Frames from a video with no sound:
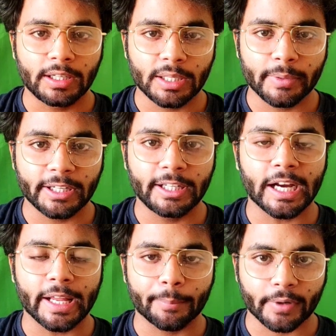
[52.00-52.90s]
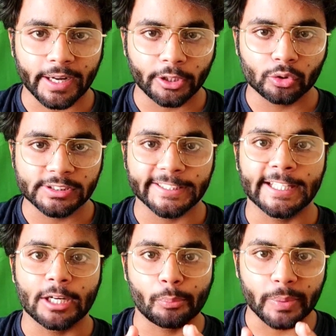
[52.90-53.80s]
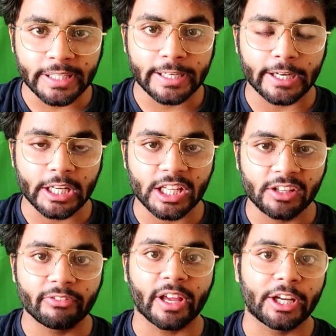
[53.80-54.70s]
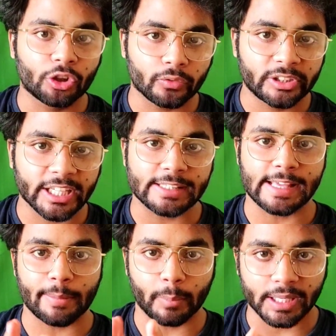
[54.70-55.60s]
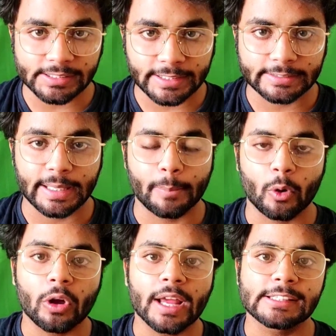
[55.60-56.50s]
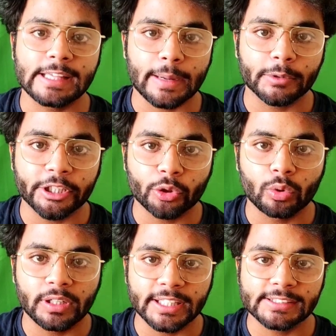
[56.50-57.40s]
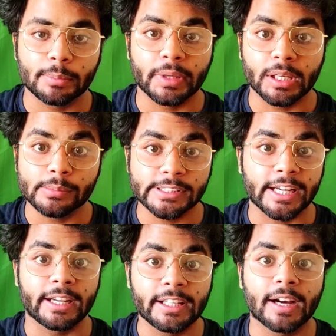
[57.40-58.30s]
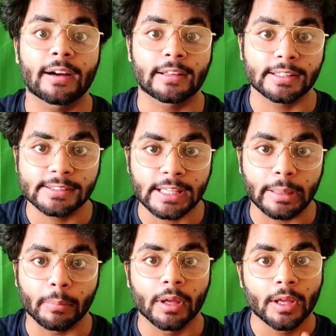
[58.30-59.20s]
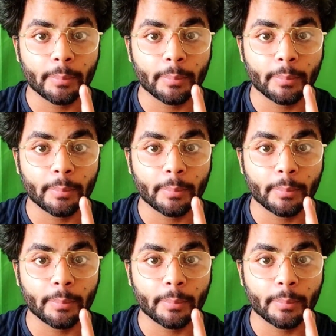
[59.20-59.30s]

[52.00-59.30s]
Ultimately, I am trying to say that be ready if any of the exam, NEST exam or IISER aptitude test becomes really hard this time.